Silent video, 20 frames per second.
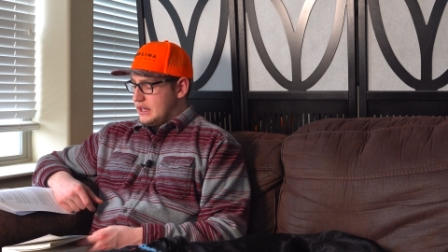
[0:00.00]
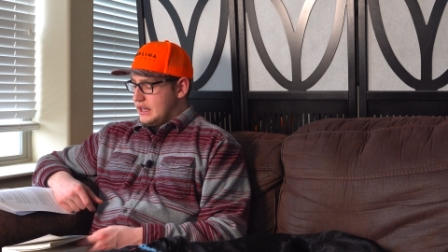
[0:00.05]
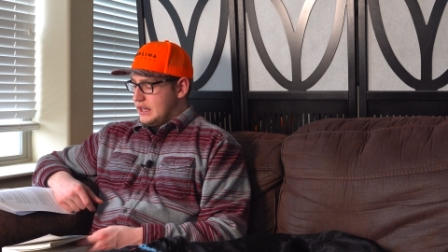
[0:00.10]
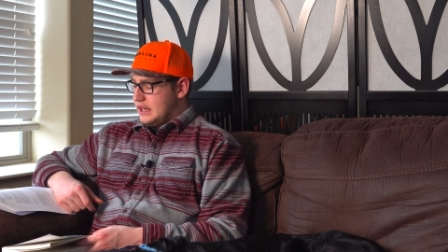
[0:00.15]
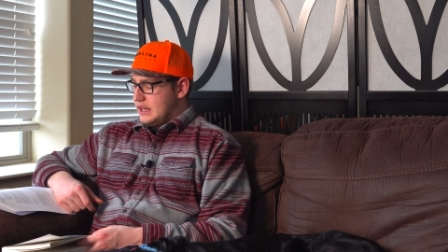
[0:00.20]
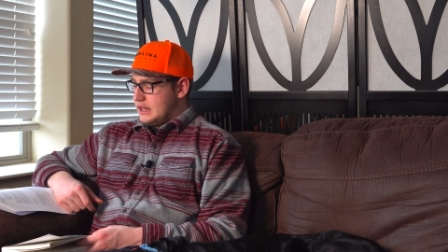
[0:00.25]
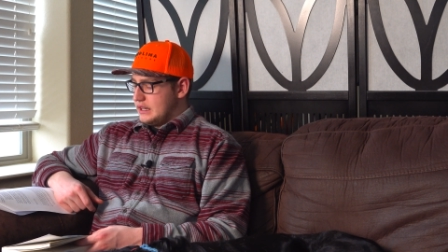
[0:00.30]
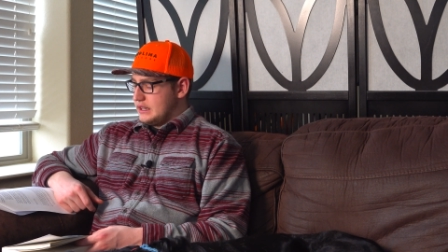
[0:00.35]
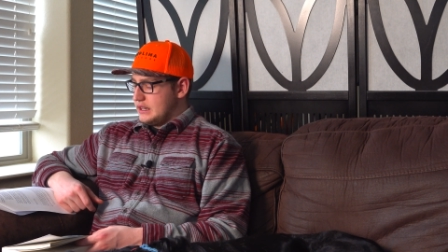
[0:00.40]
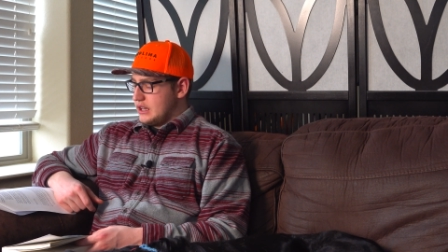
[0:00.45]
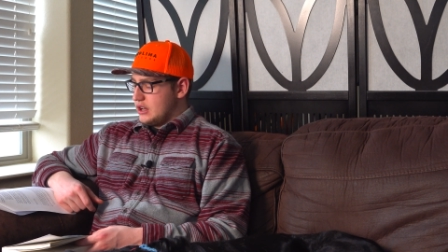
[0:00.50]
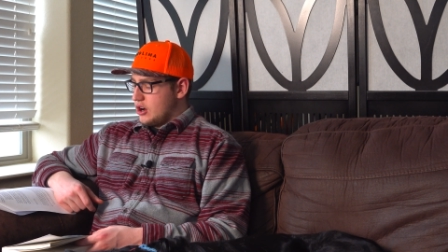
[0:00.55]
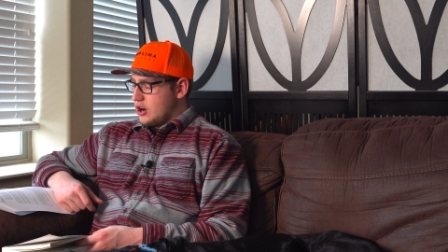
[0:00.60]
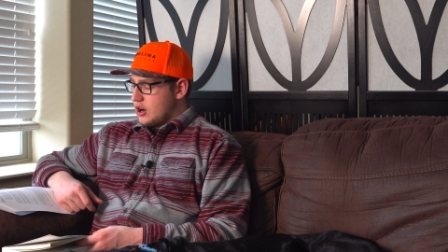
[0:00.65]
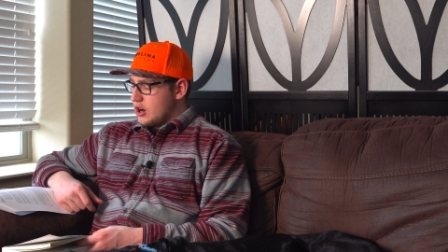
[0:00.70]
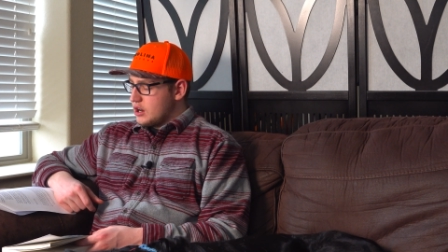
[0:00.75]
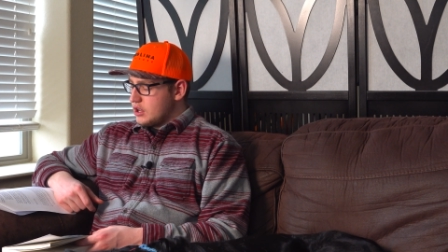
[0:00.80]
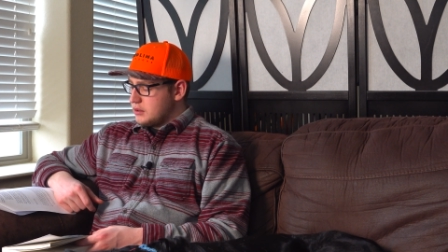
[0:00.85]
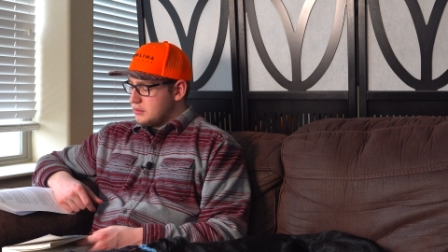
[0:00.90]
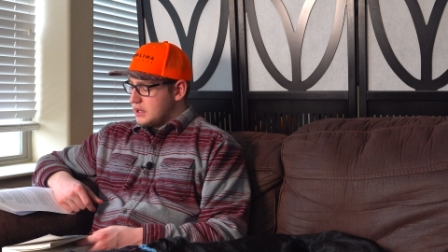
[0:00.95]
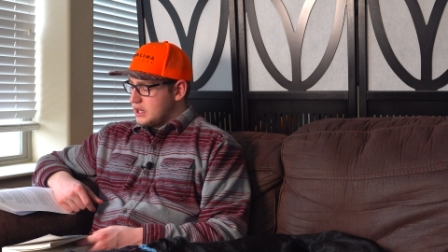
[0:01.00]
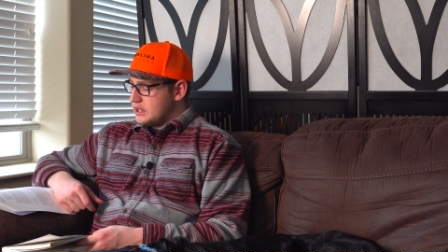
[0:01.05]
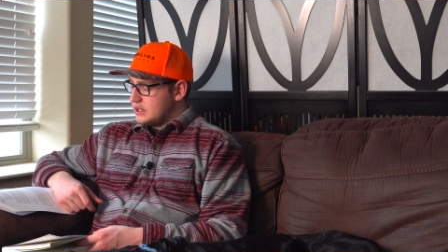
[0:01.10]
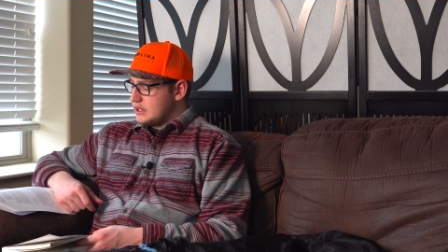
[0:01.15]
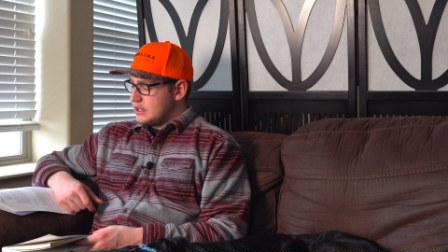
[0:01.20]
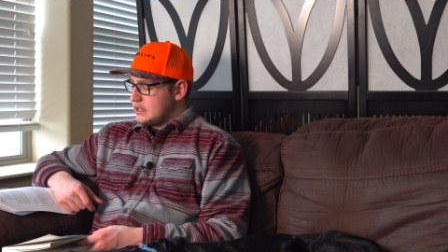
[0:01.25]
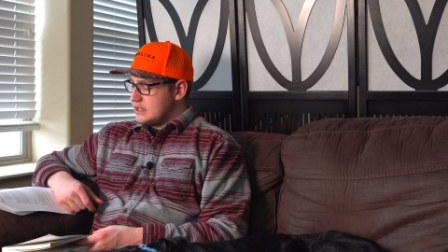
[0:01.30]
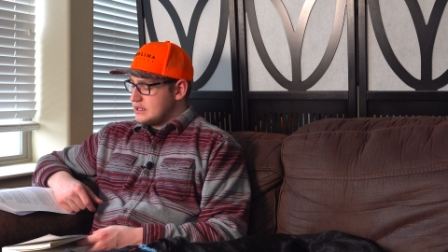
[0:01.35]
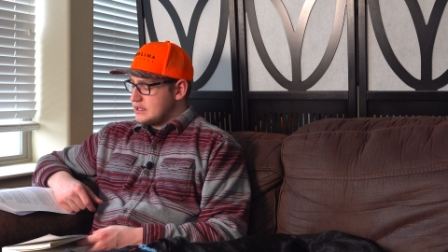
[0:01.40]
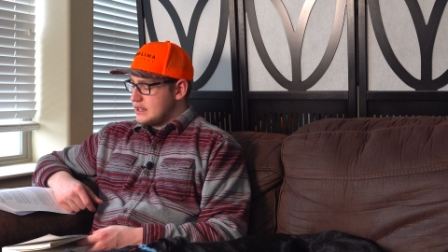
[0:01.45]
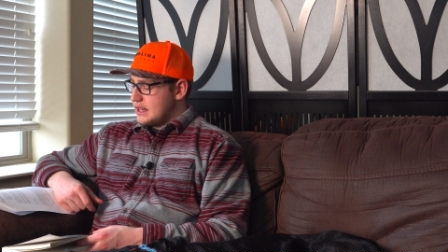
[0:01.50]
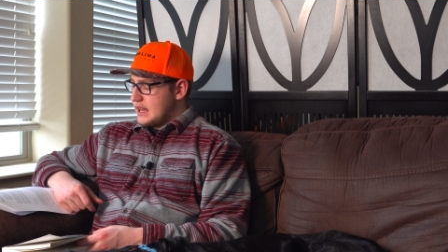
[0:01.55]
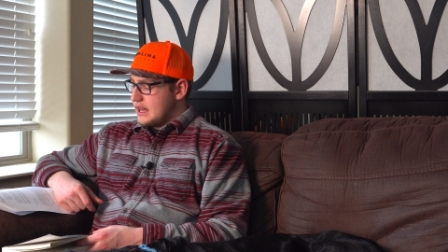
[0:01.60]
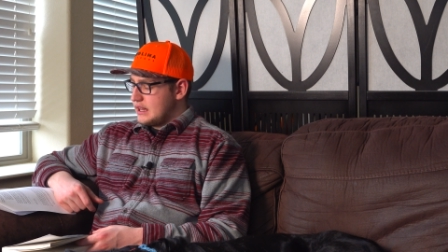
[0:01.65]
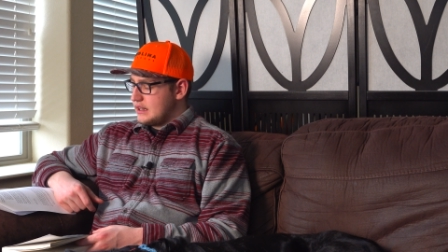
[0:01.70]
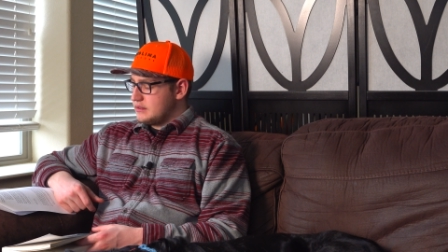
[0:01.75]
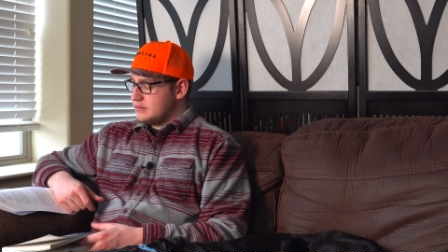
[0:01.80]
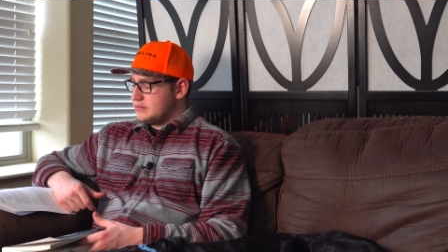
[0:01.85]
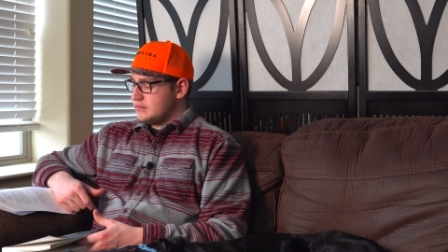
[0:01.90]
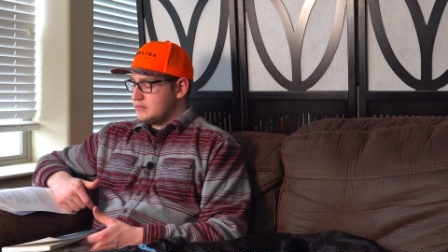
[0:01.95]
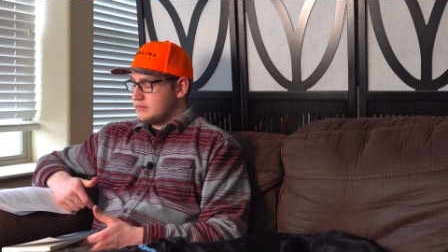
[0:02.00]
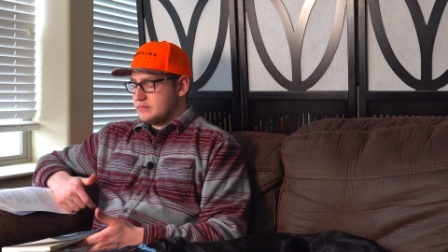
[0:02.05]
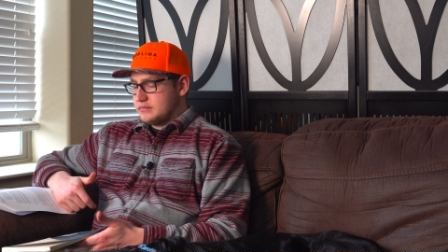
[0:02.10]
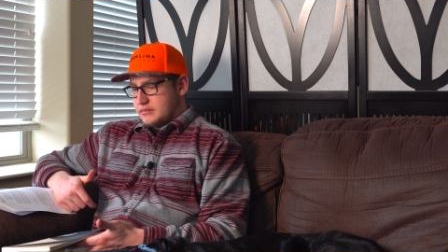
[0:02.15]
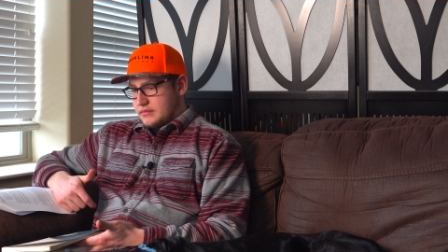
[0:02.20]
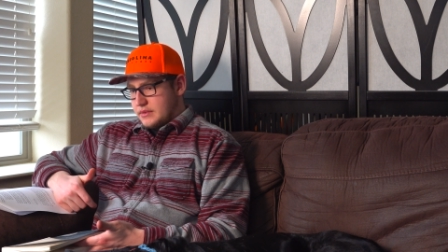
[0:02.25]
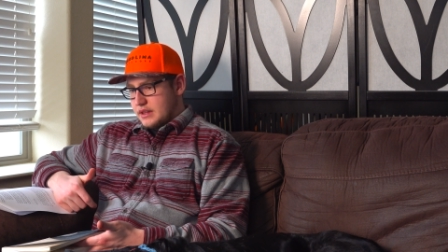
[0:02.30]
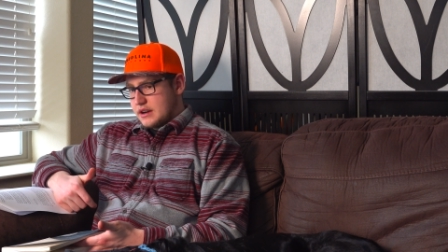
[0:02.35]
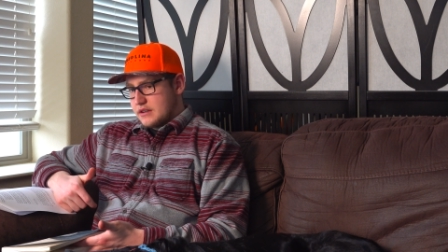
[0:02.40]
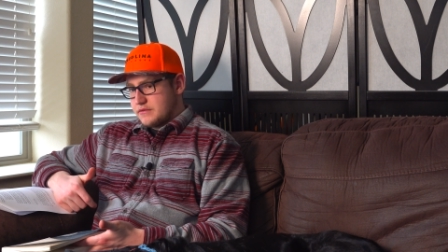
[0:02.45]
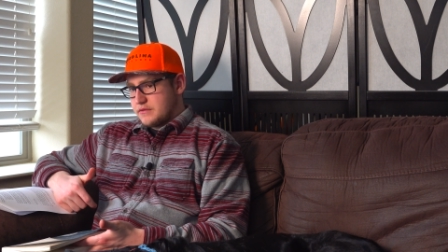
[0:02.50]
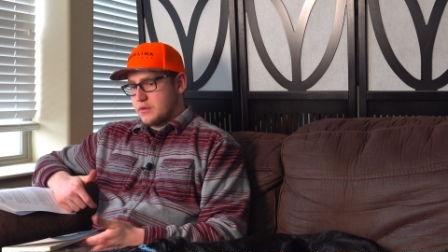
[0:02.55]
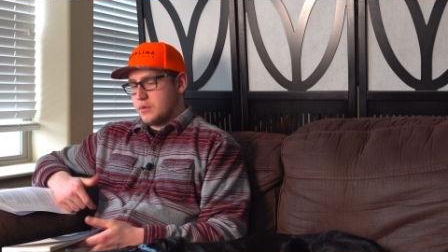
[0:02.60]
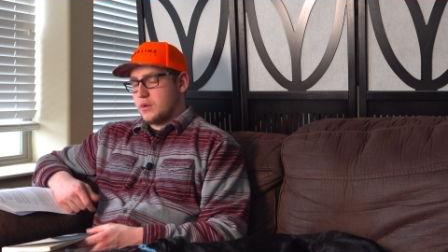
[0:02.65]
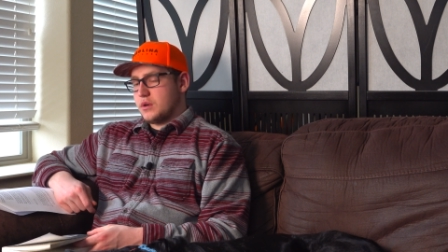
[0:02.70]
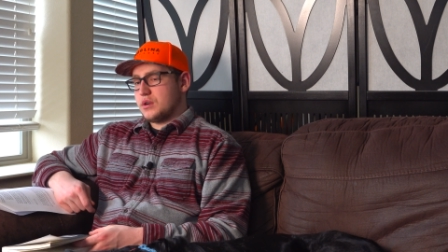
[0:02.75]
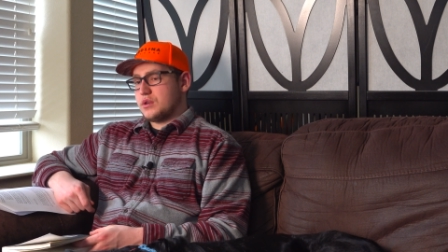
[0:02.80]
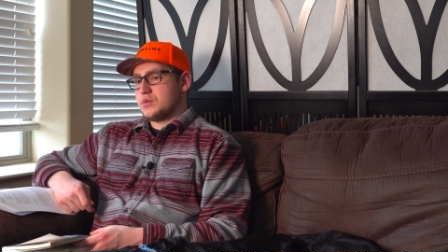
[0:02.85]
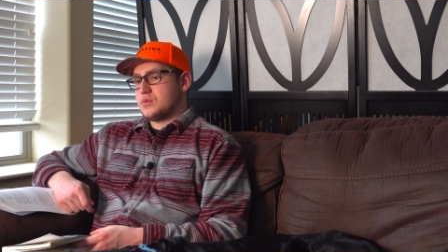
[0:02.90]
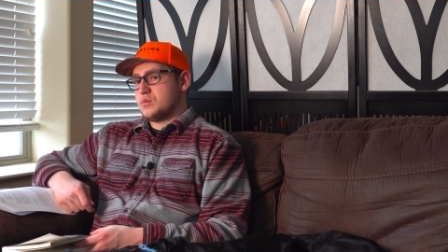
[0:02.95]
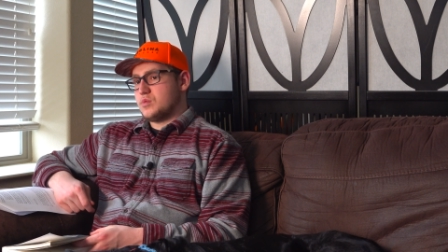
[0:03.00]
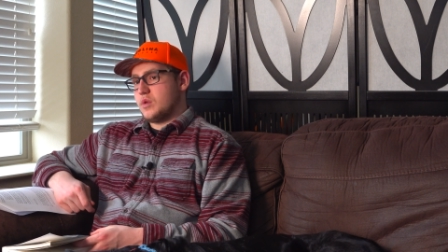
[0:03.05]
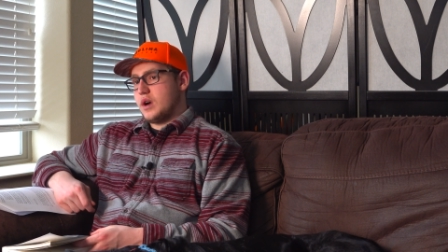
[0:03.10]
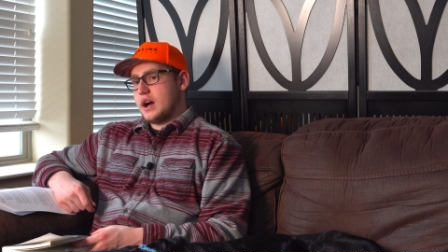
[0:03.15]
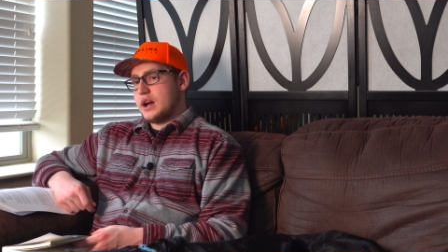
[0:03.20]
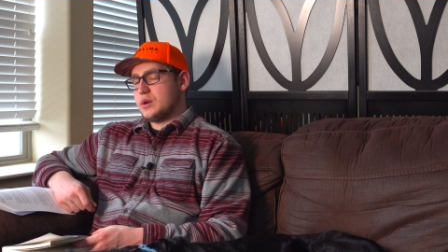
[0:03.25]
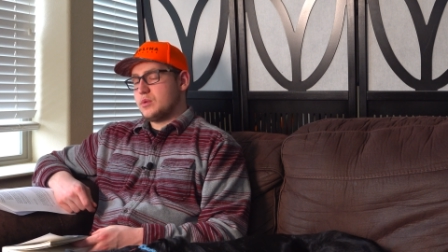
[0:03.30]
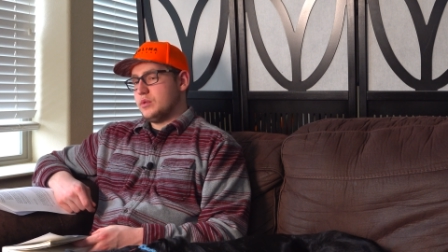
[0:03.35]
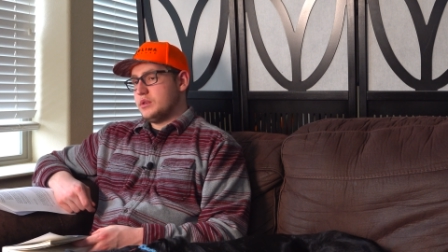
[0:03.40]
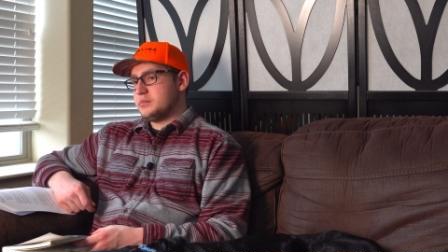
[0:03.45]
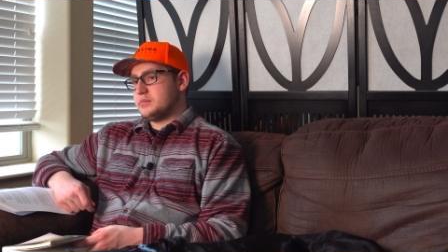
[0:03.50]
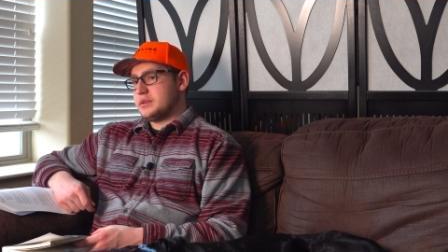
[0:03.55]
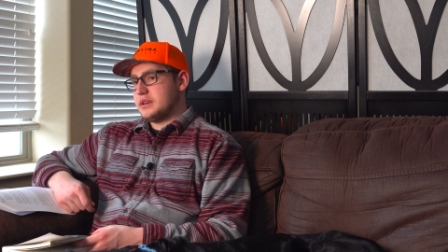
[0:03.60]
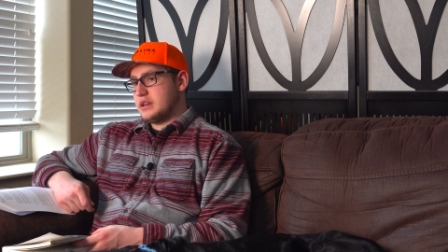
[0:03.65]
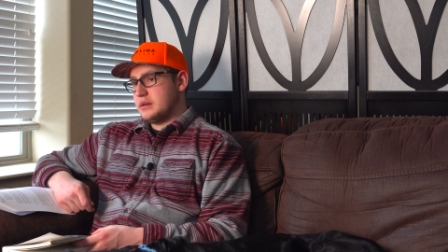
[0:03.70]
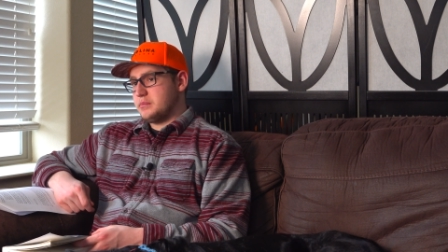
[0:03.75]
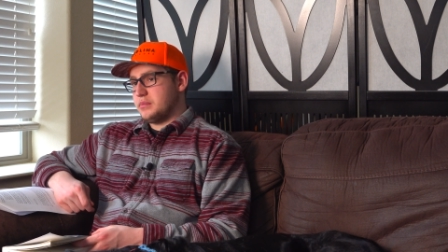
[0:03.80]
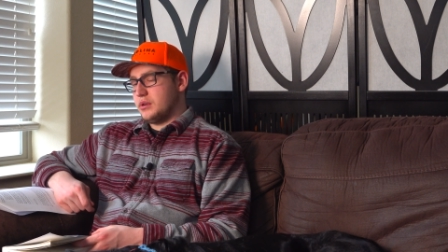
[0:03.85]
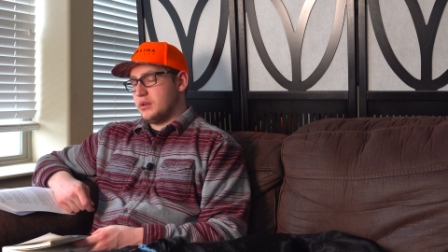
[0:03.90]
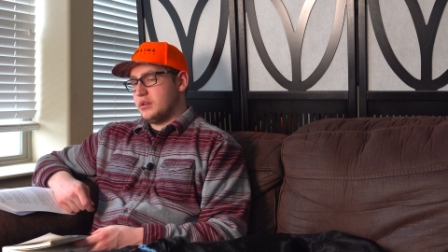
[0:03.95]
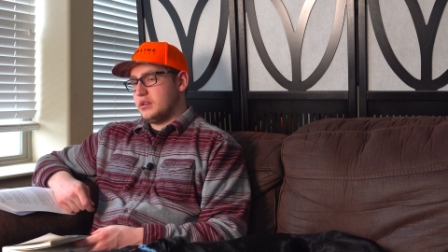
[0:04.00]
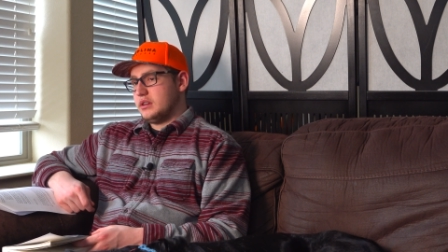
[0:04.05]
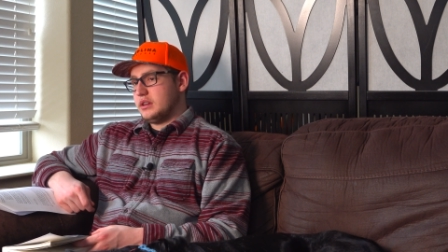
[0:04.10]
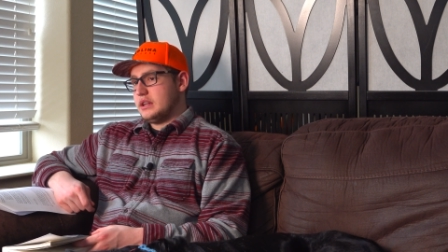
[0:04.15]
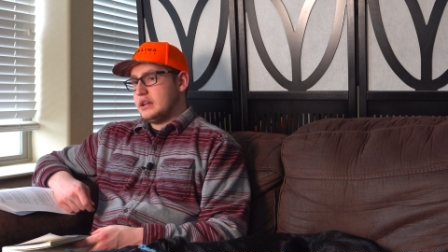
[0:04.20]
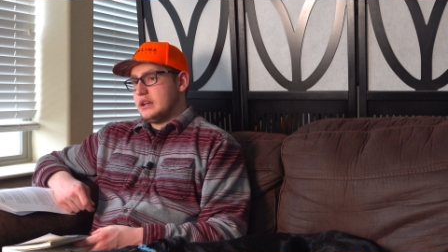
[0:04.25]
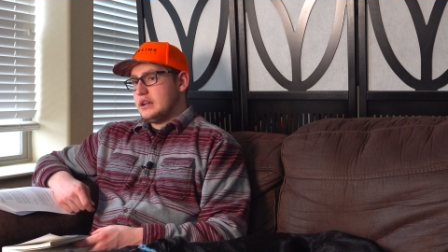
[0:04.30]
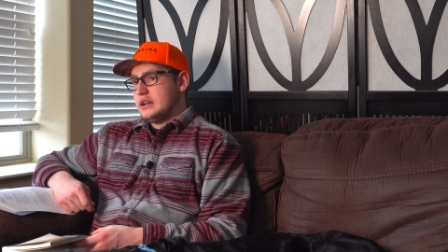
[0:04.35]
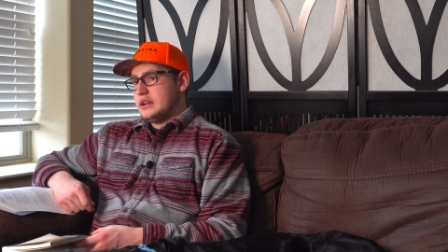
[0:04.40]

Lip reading: And the argument is that, therefore, why would people